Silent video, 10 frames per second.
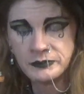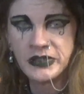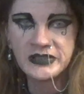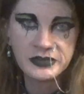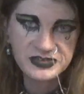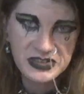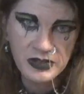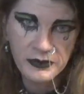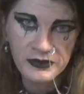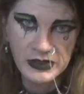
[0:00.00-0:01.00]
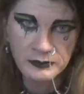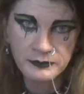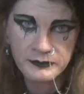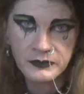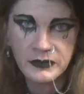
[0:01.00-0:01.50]
But here's the other thing.
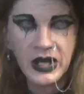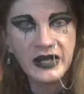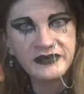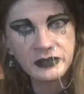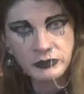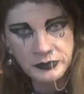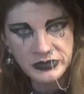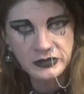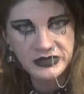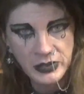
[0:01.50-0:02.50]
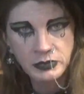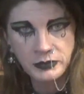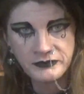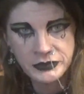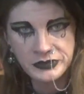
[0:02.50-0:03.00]
I think women are
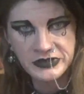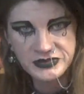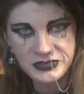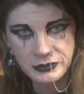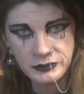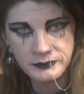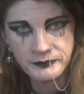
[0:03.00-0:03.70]
capable of doing it too.